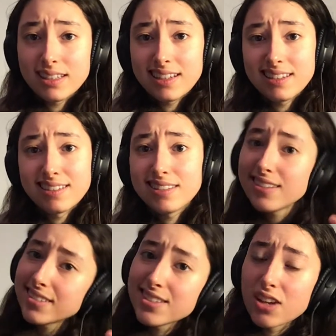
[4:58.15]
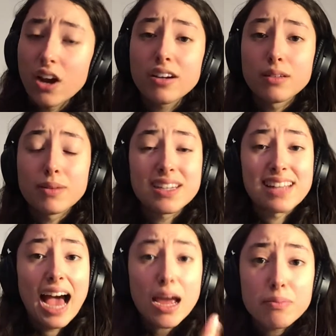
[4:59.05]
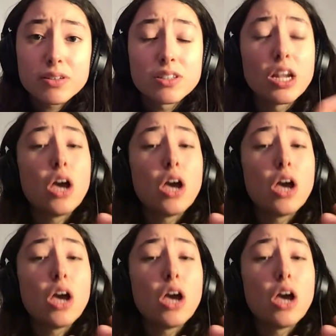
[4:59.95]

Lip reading: and a little disheartened because I put